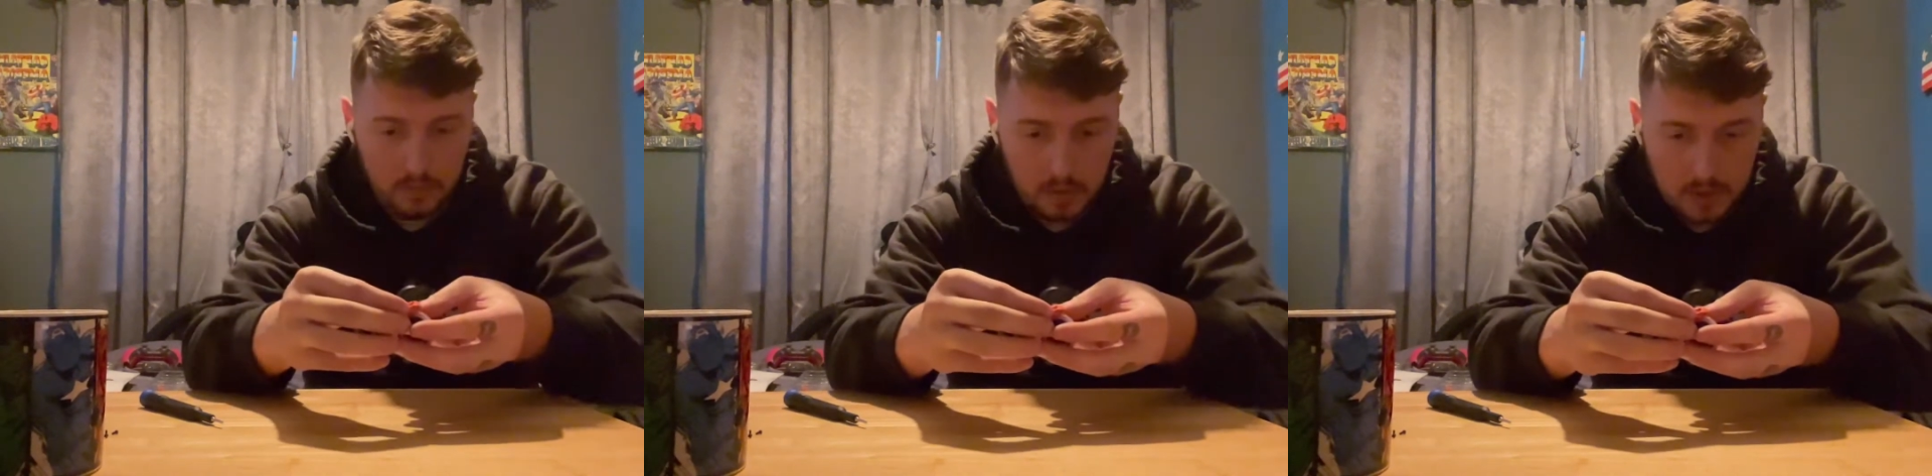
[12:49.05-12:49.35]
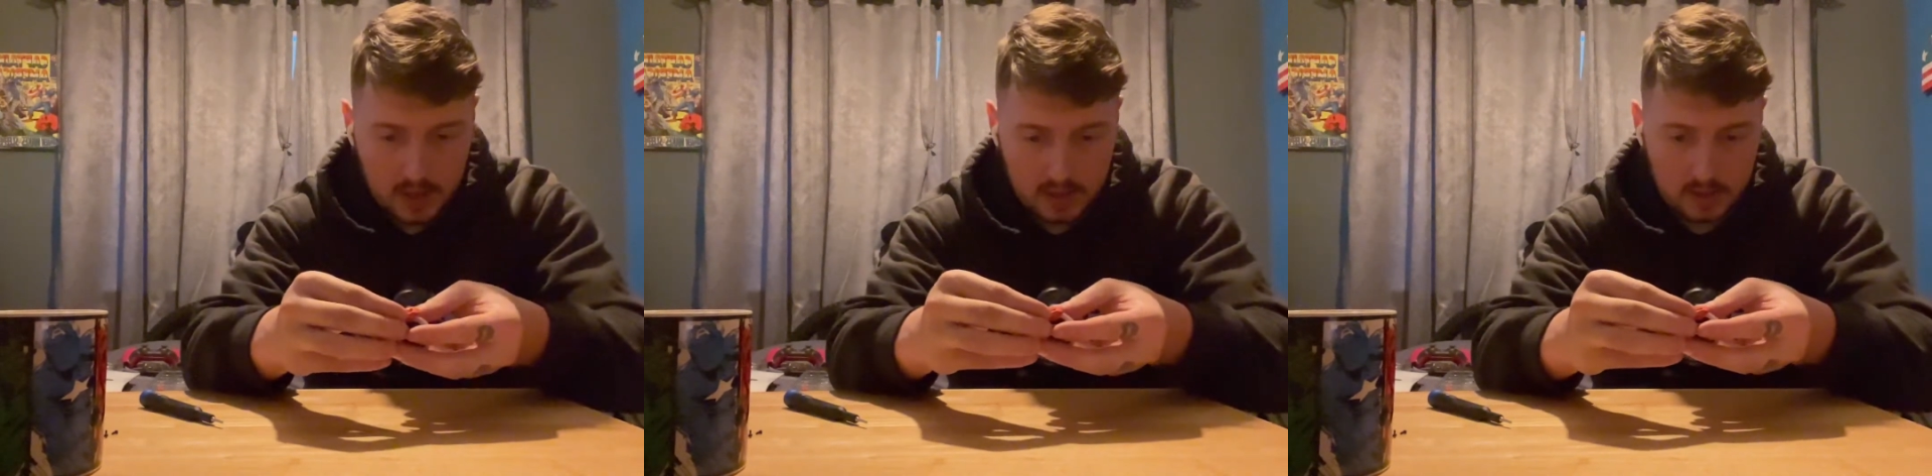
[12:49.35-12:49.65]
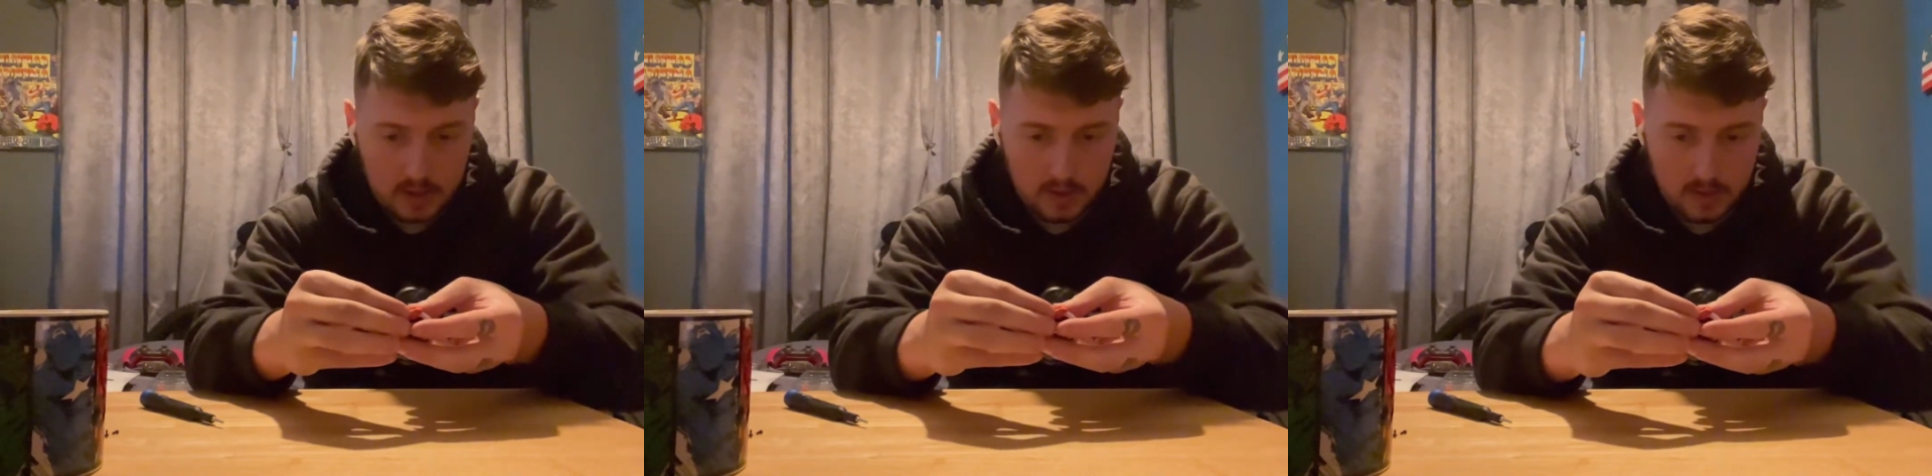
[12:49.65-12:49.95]
the back,
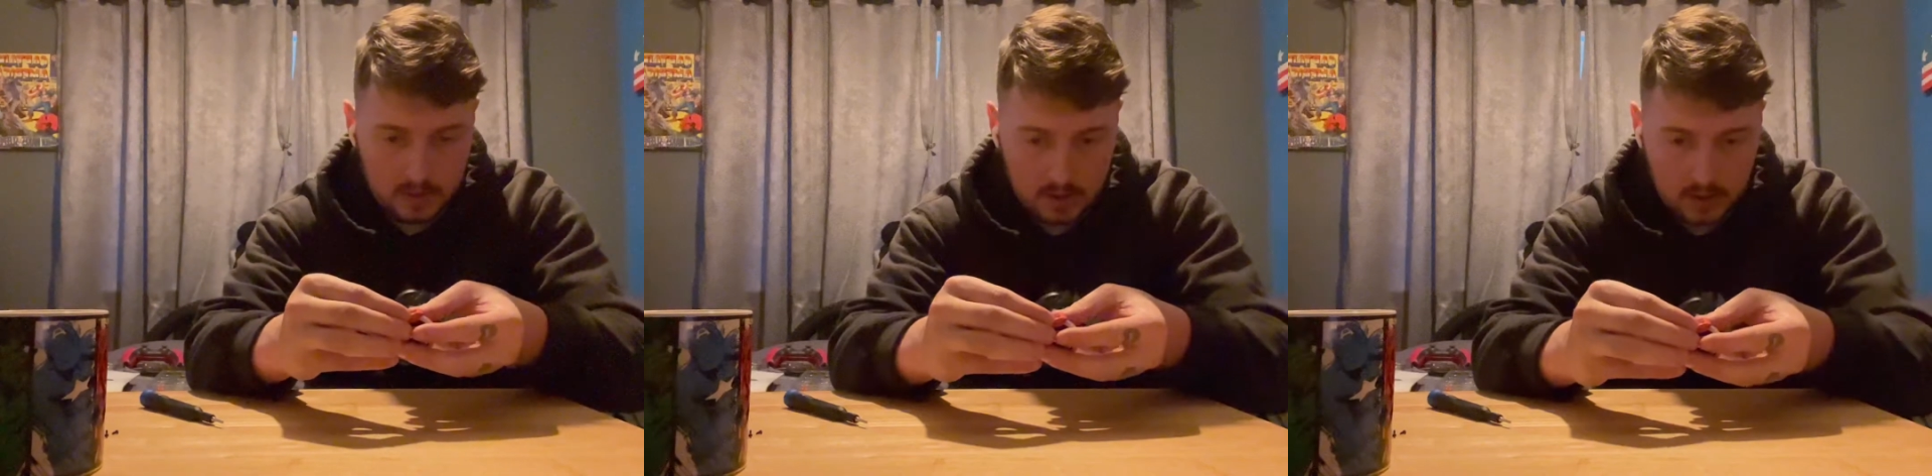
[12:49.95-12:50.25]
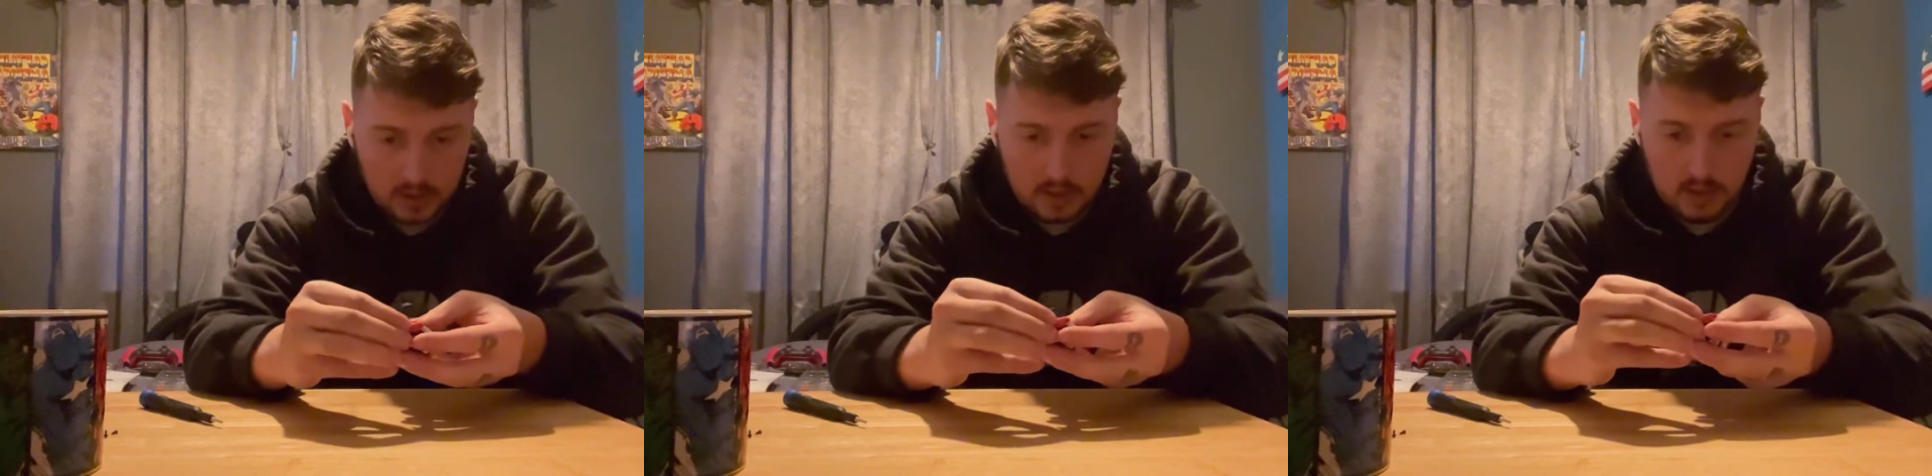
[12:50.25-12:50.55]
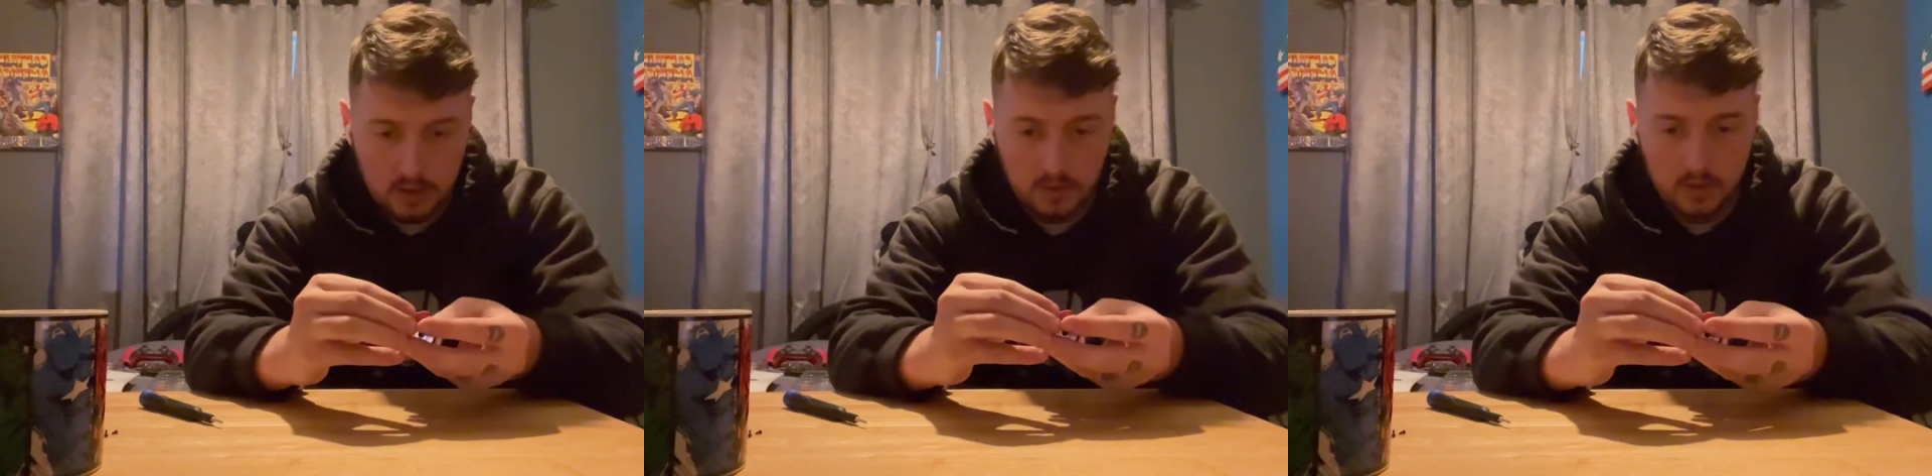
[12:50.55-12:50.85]
like so.